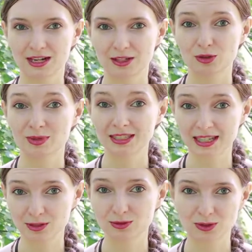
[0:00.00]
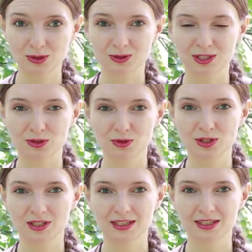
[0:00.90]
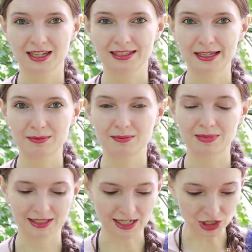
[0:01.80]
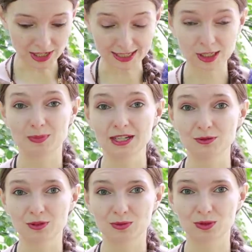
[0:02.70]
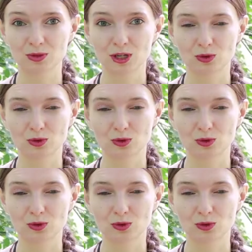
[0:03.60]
you might like to know that usually they might actually expect from you